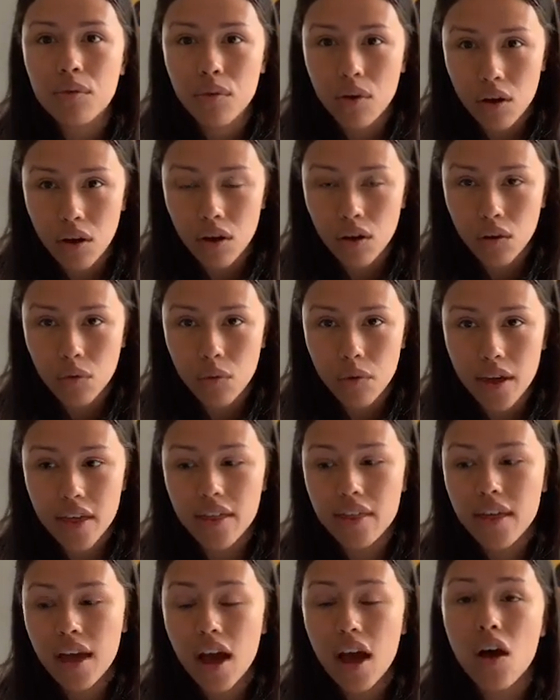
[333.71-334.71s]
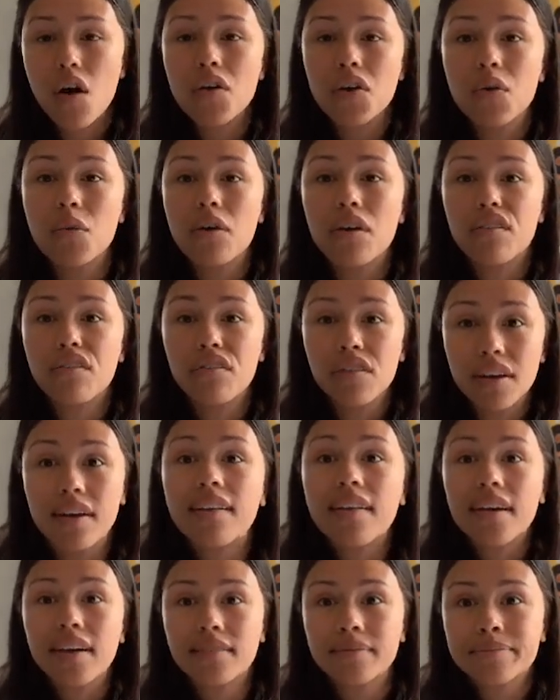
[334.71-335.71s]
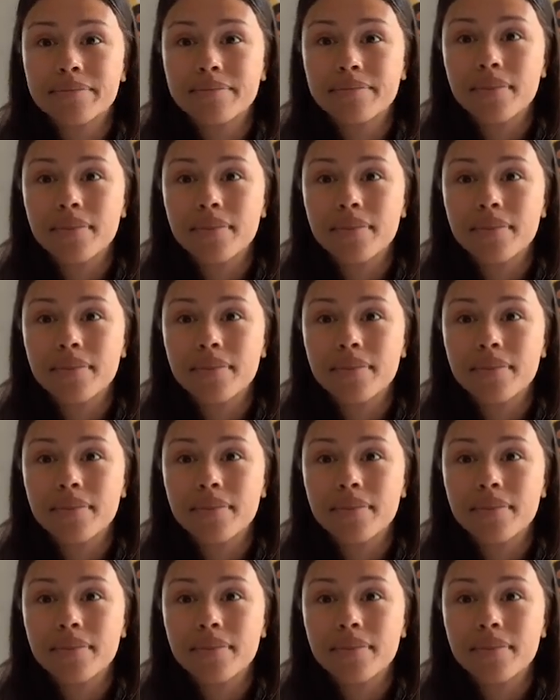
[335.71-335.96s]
wrong with how you are feeling.